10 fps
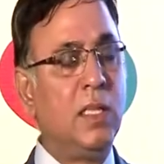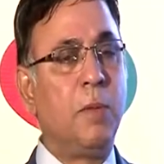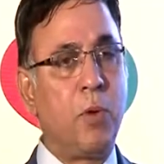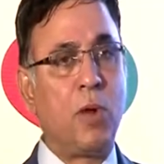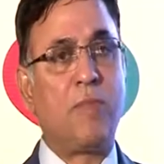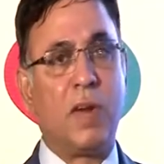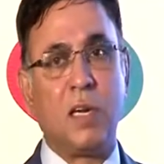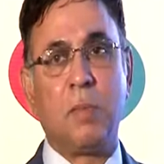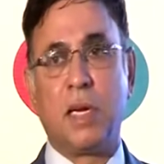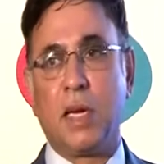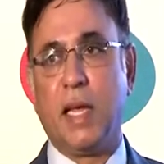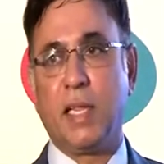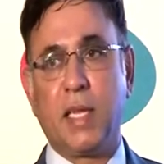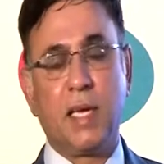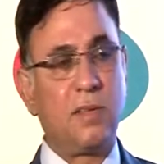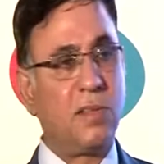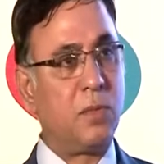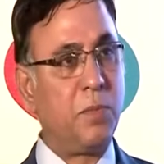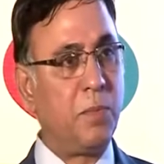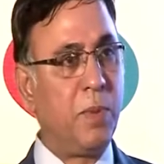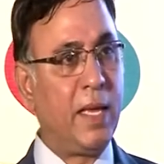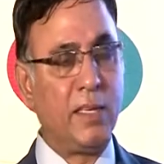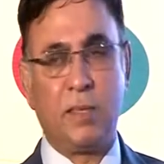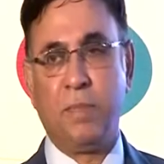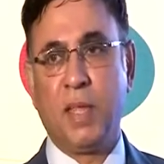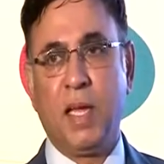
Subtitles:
They put a fundamental healthcare system in place,